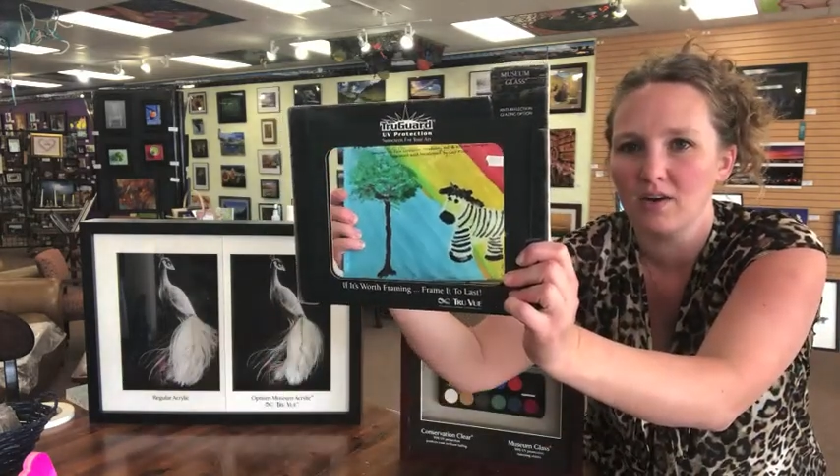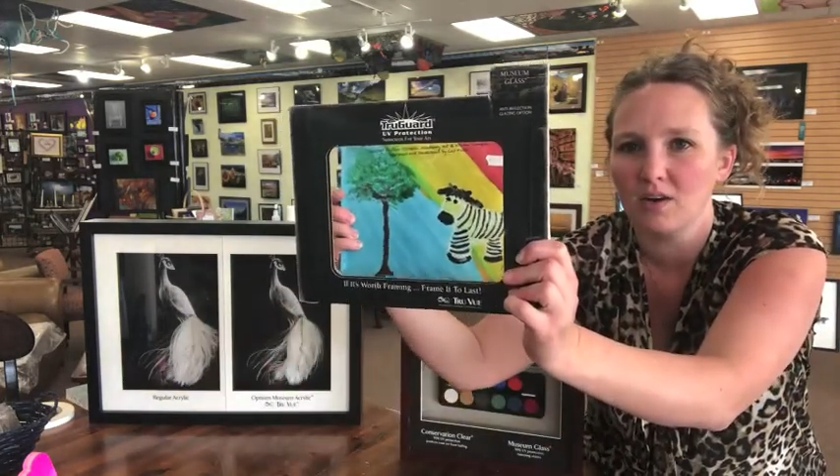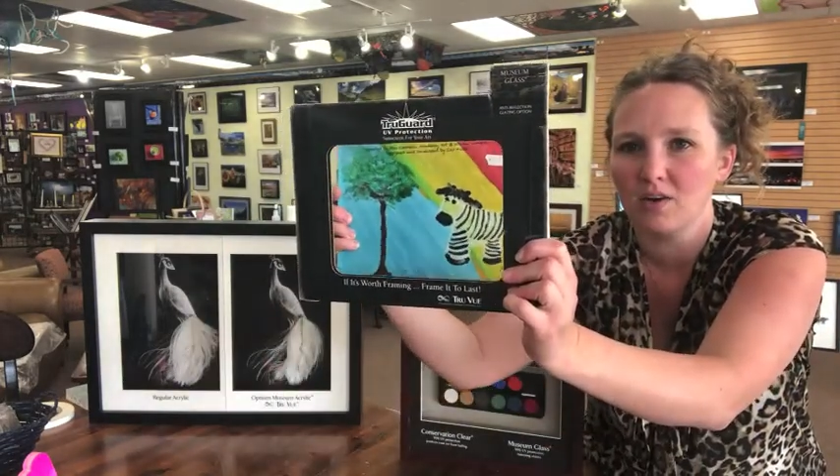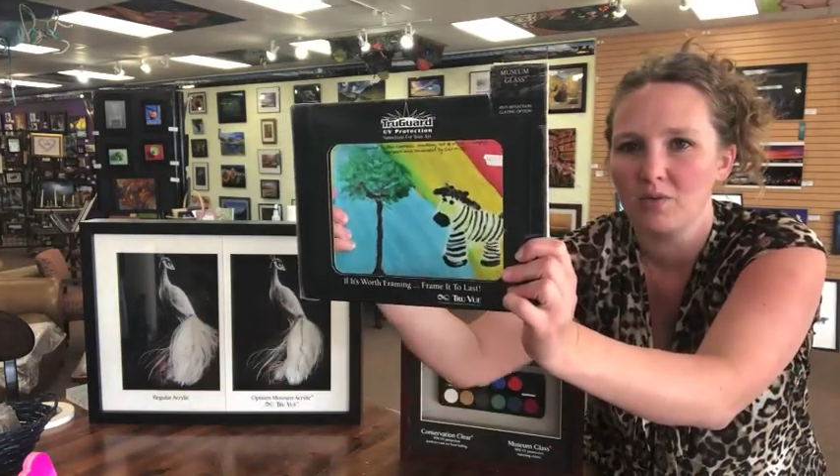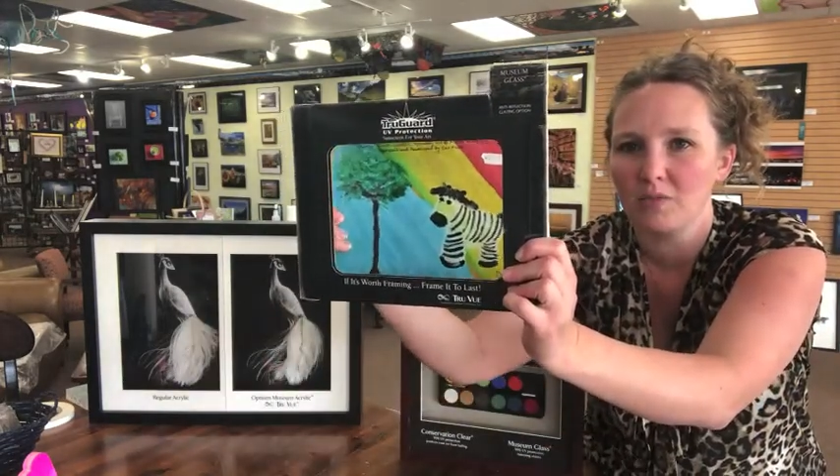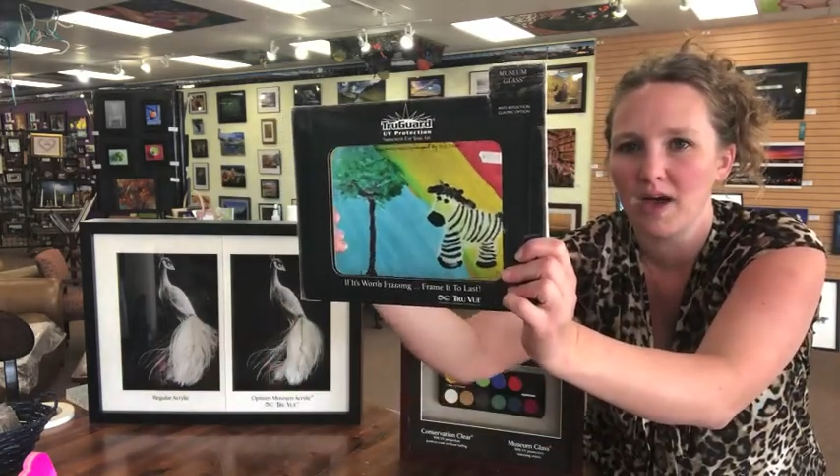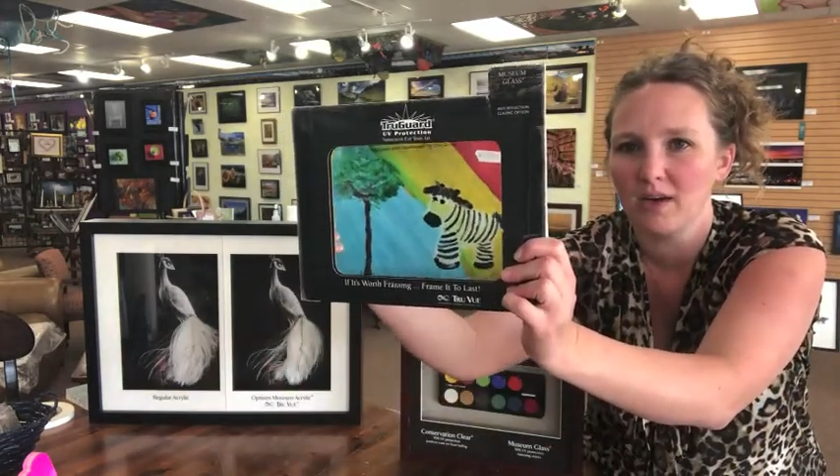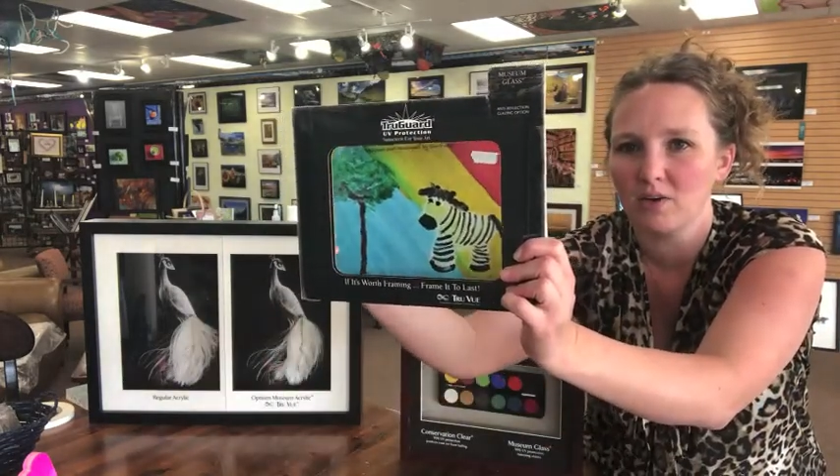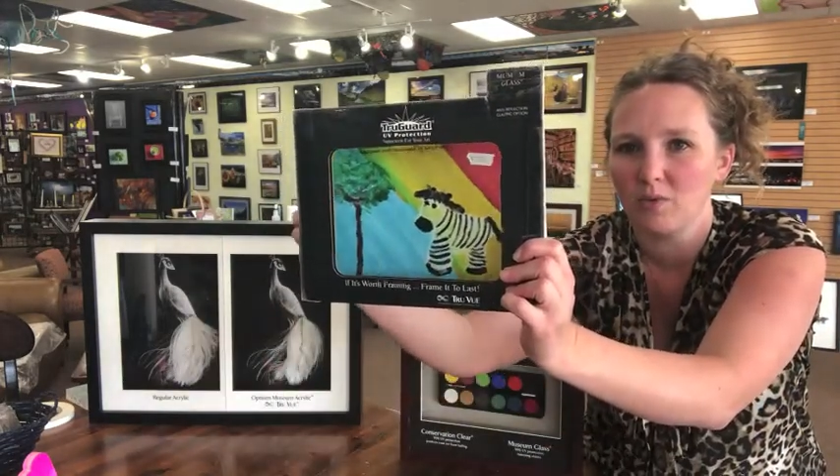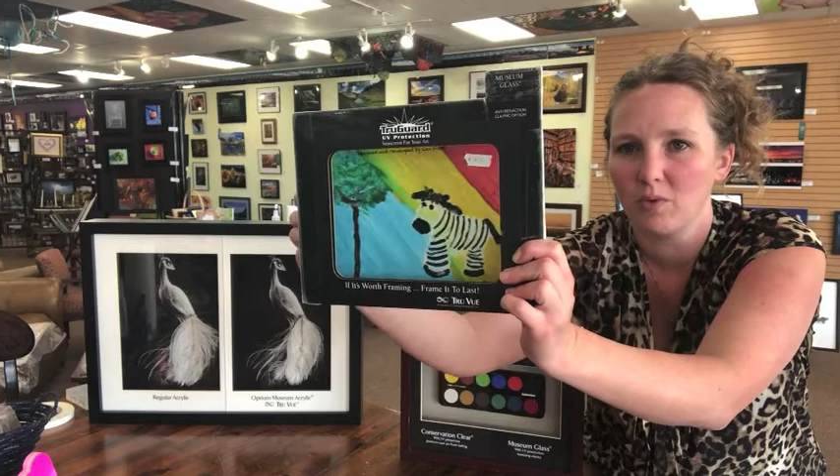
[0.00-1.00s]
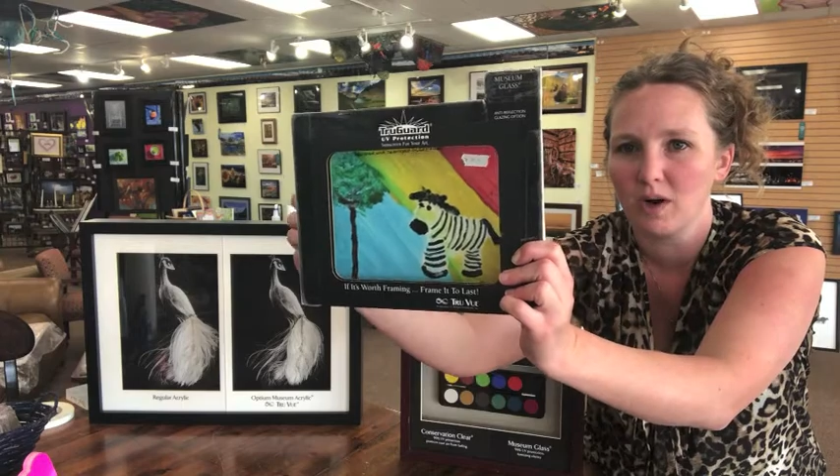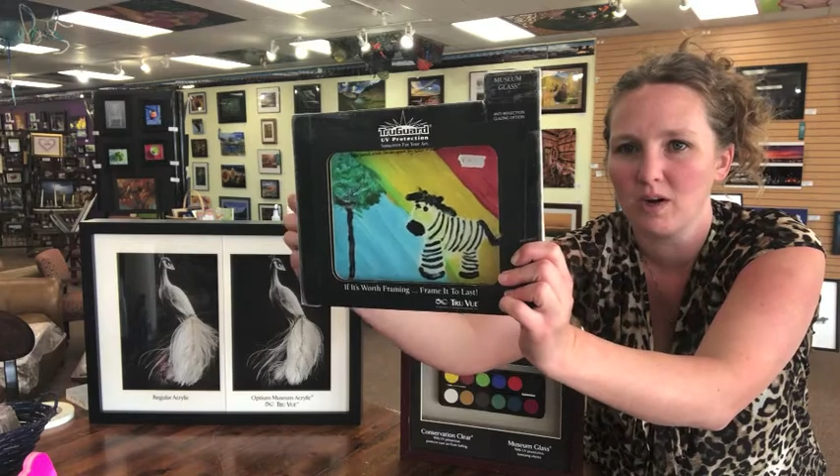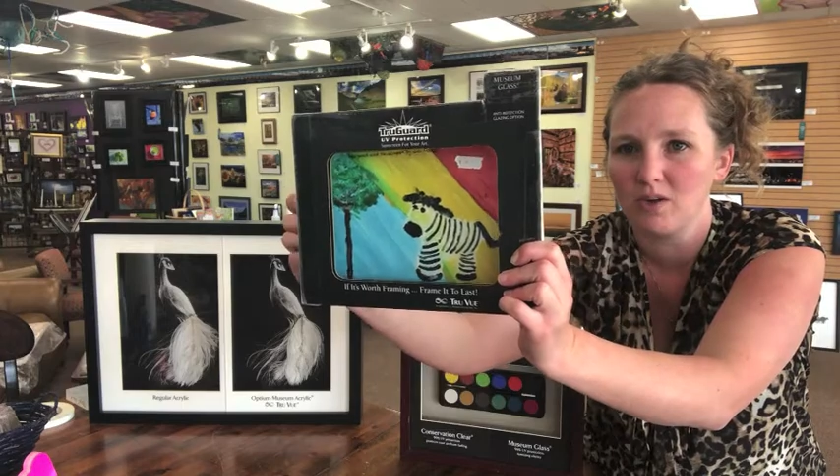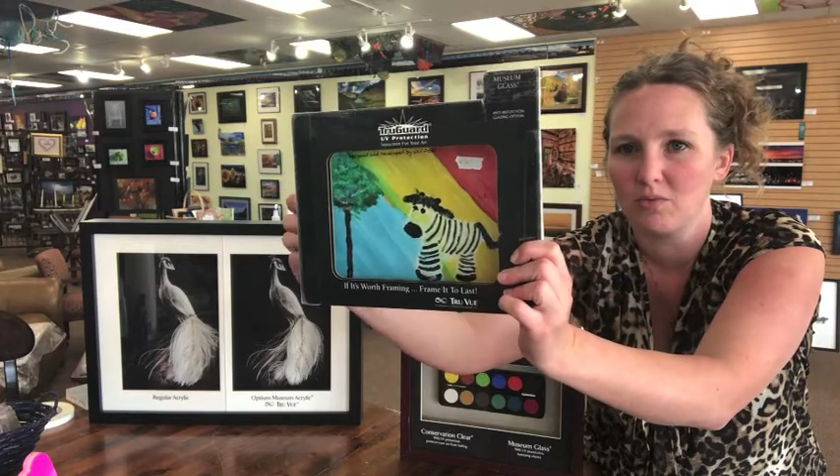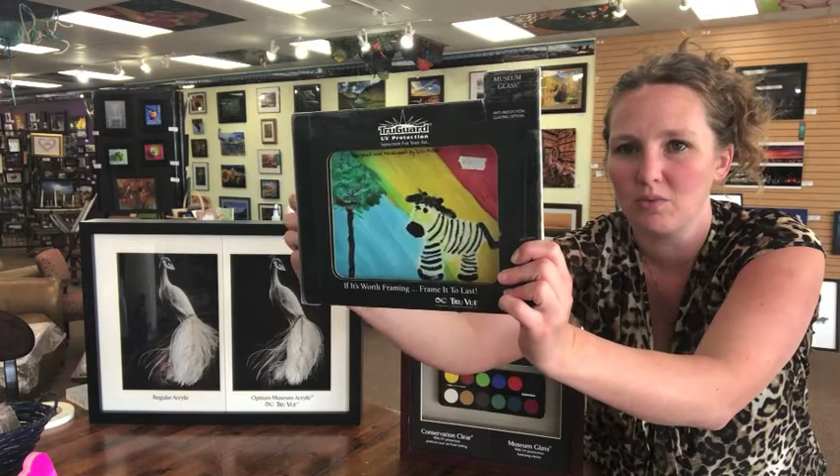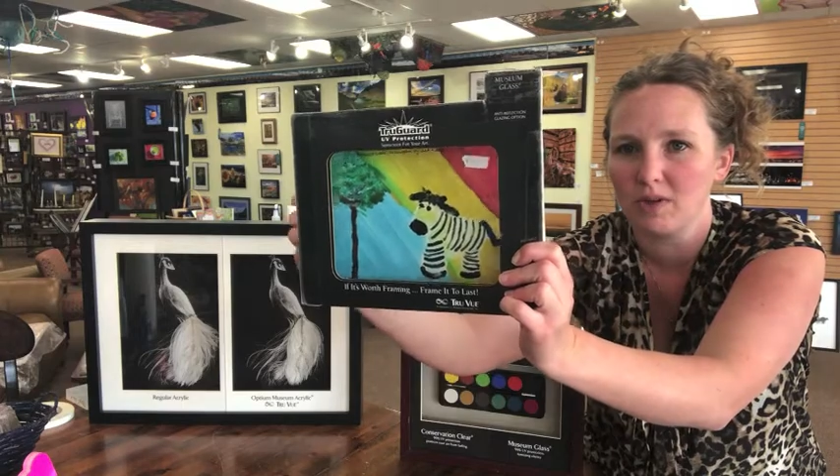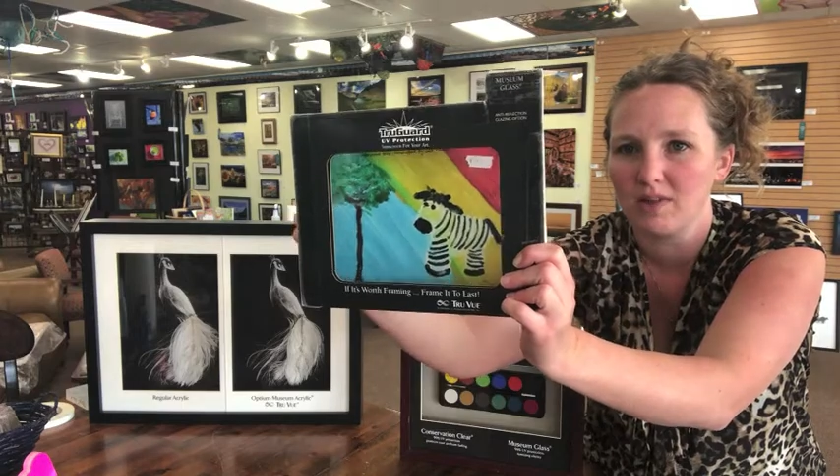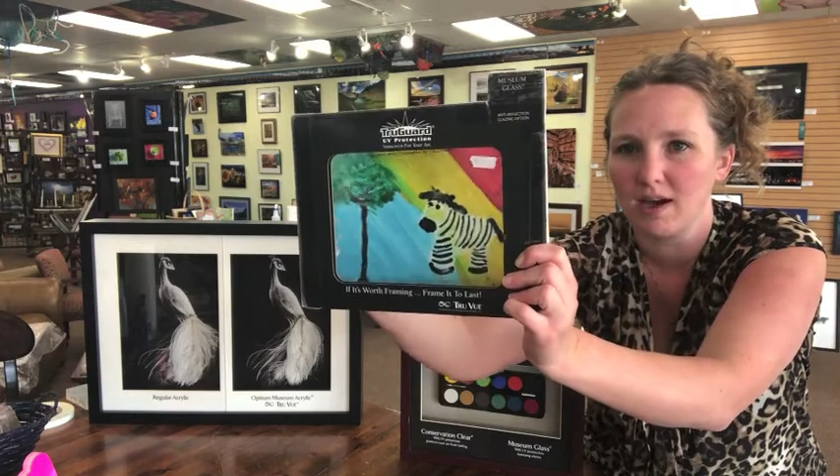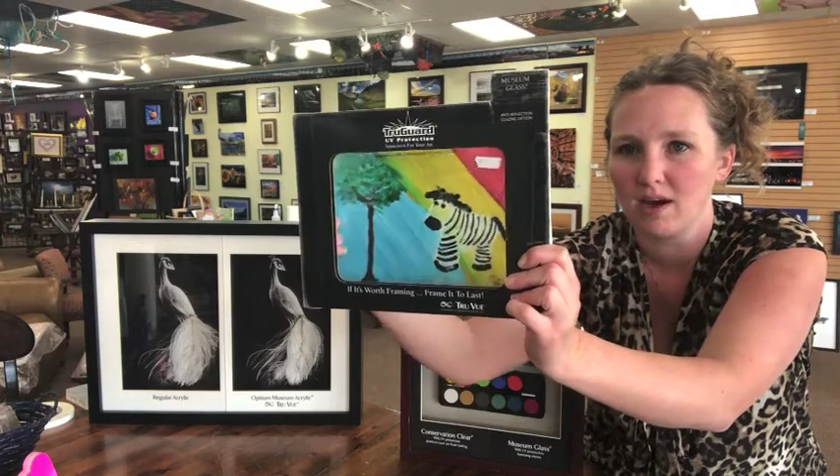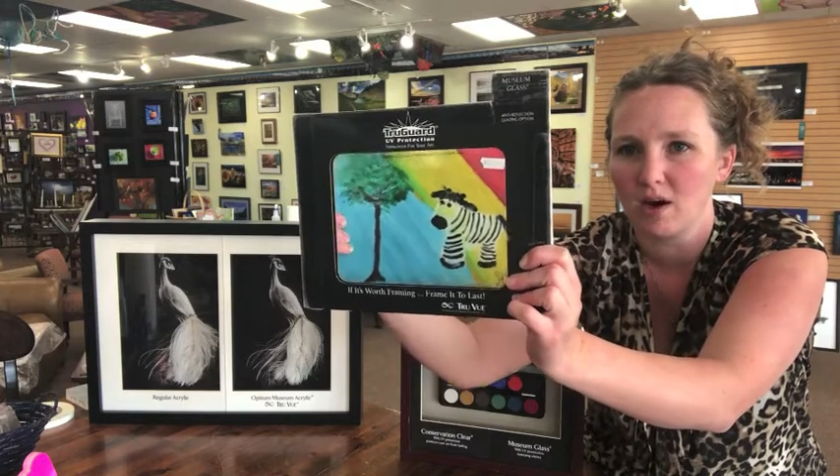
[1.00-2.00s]
no matter where you put
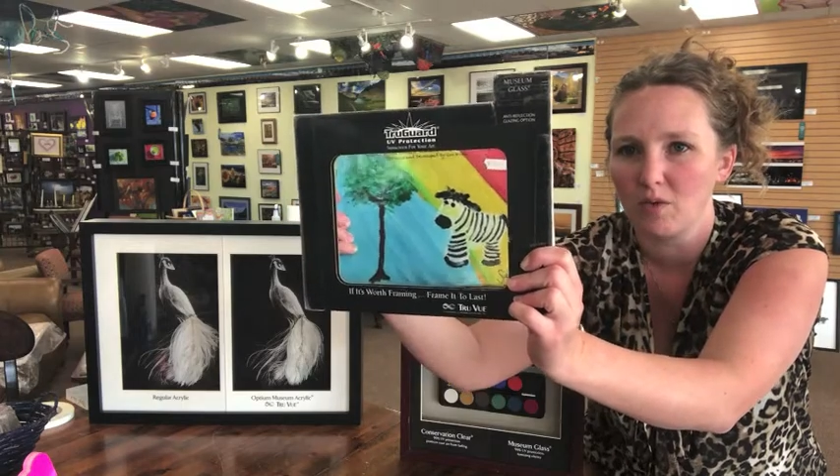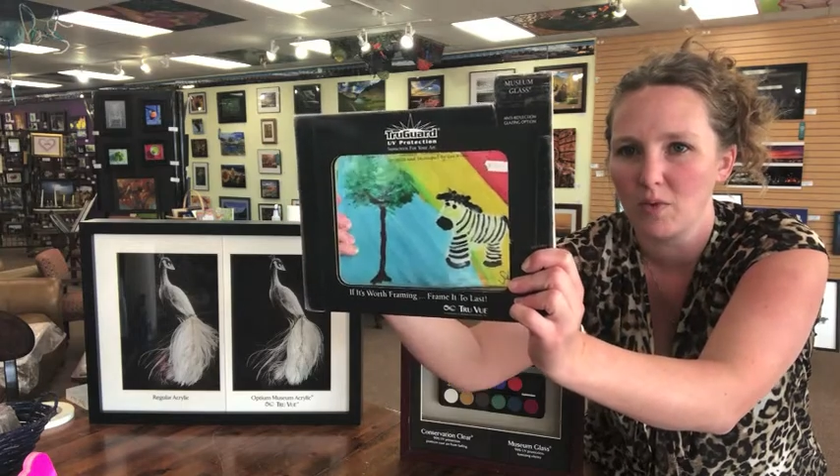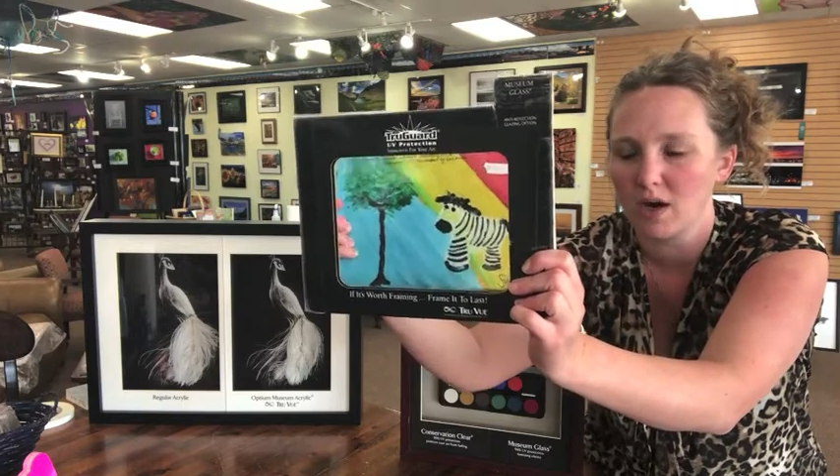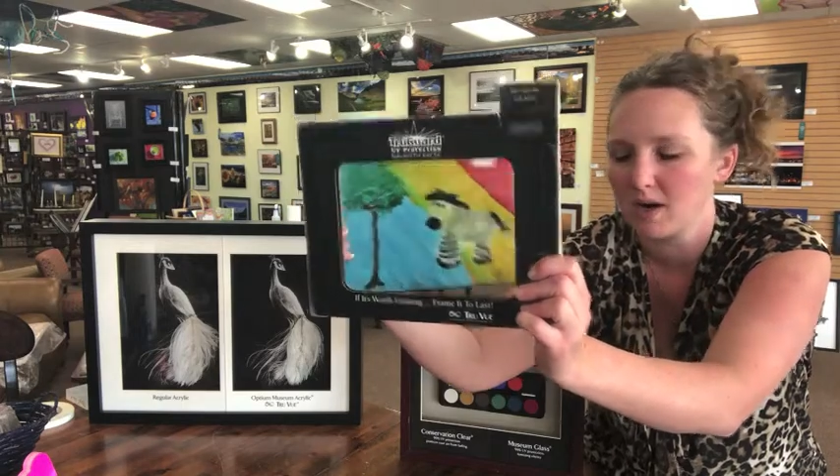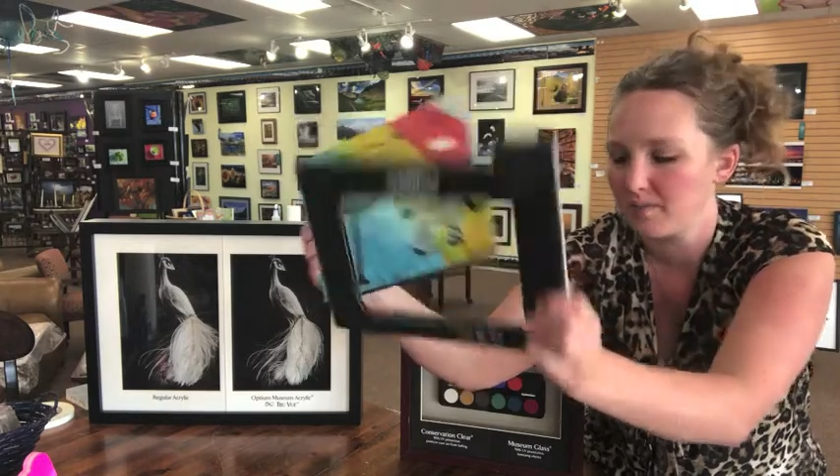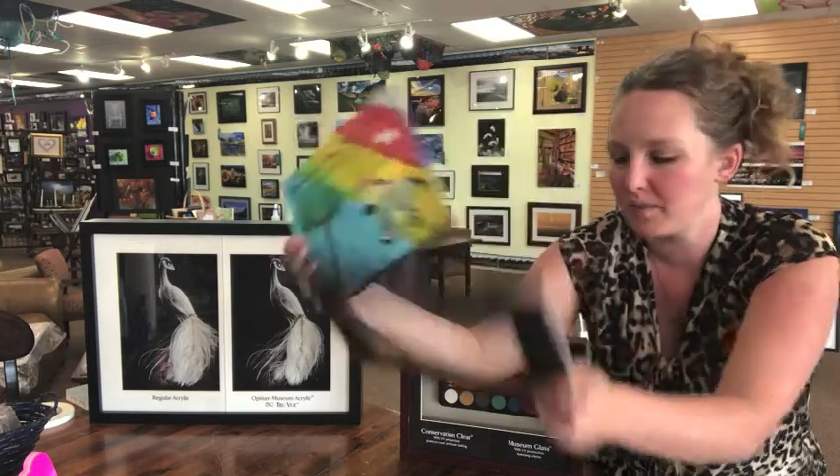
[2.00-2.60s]
that artwork.